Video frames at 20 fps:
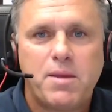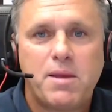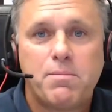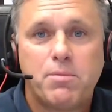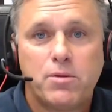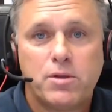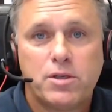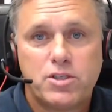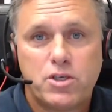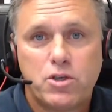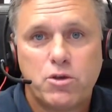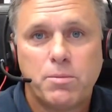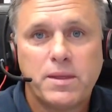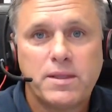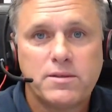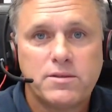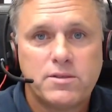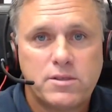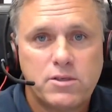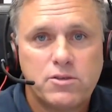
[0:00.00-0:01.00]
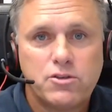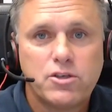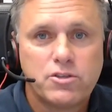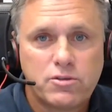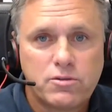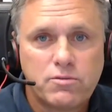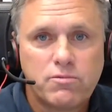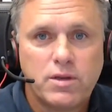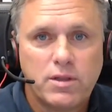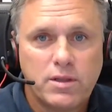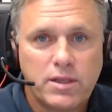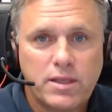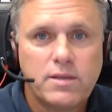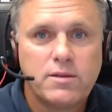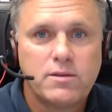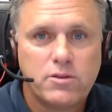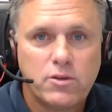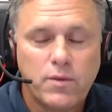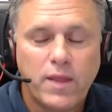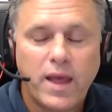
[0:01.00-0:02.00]
people as humans. You just
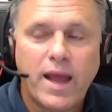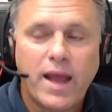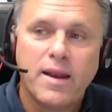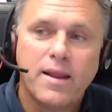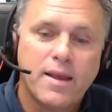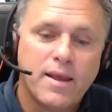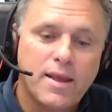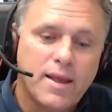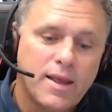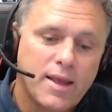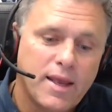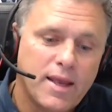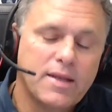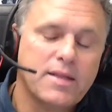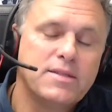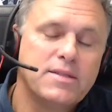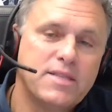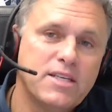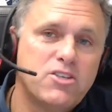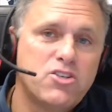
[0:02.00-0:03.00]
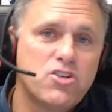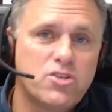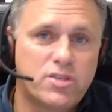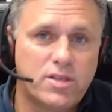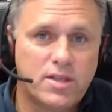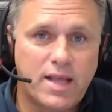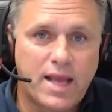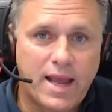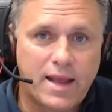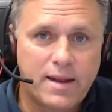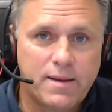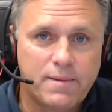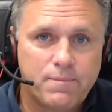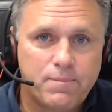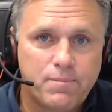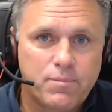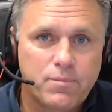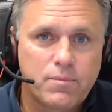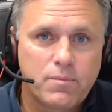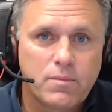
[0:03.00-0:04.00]
really do that. In addition to that,
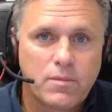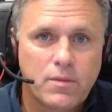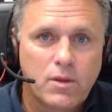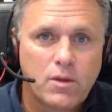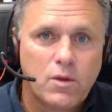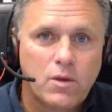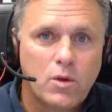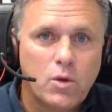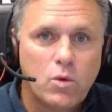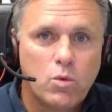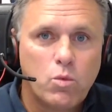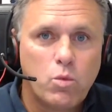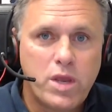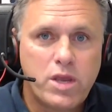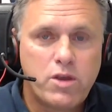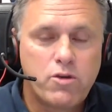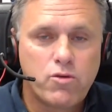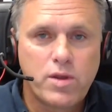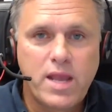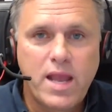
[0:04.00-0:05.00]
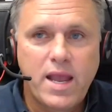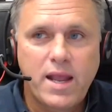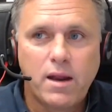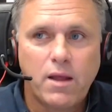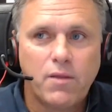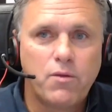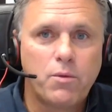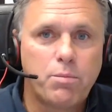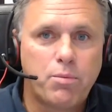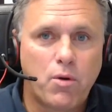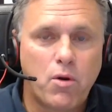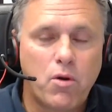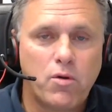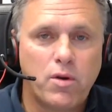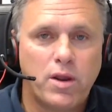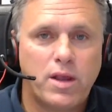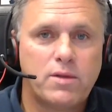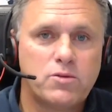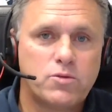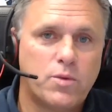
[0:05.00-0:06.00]
we create other
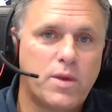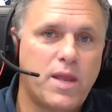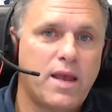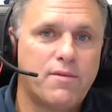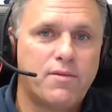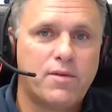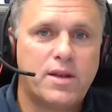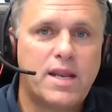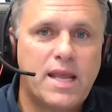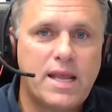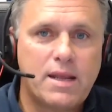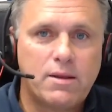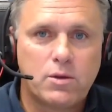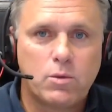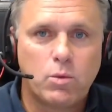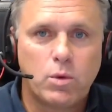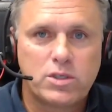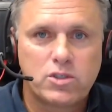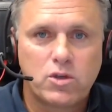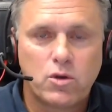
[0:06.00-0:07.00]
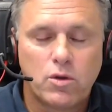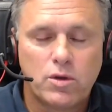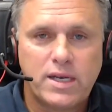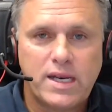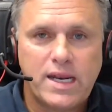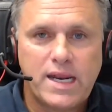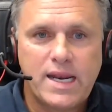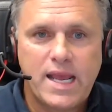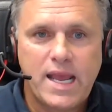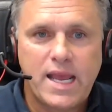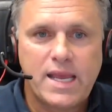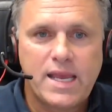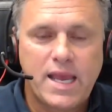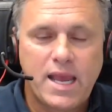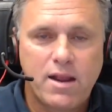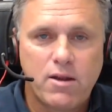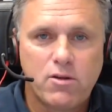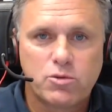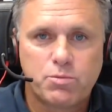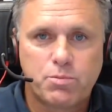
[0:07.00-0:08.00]
programs. We have what's called an EDA
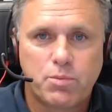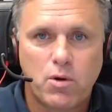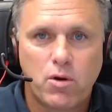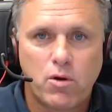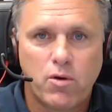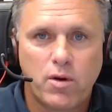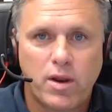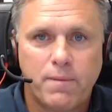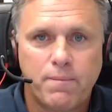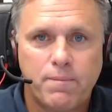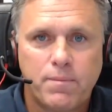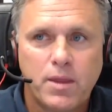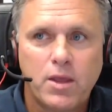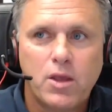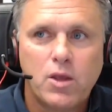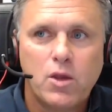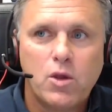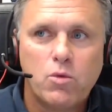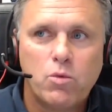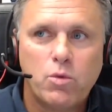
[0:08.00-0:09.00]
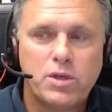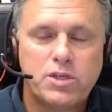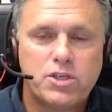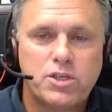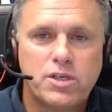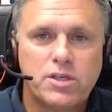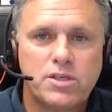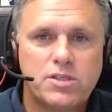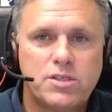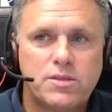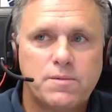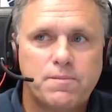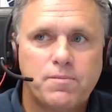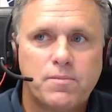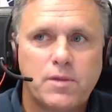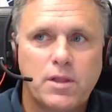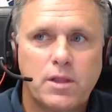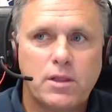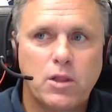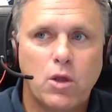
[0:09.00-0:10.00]
Cares program, which is
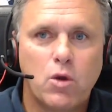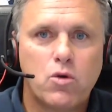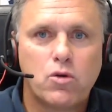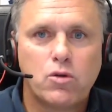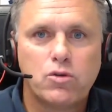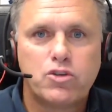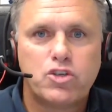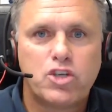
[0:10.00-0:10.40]
local